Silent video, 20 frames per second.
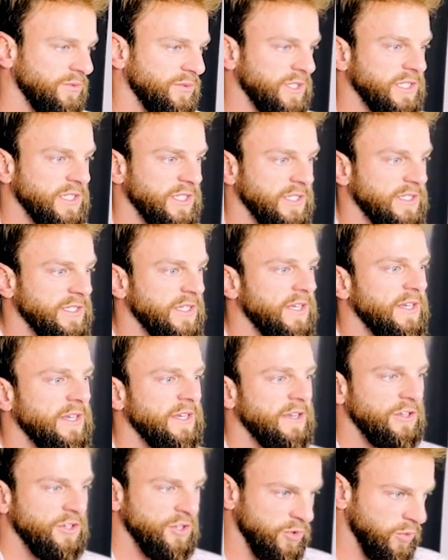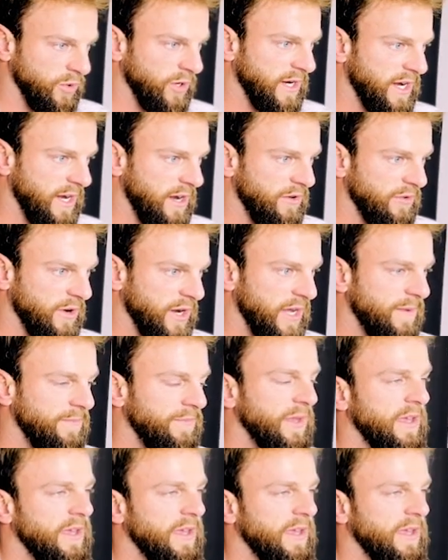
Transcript: which is your workout, right?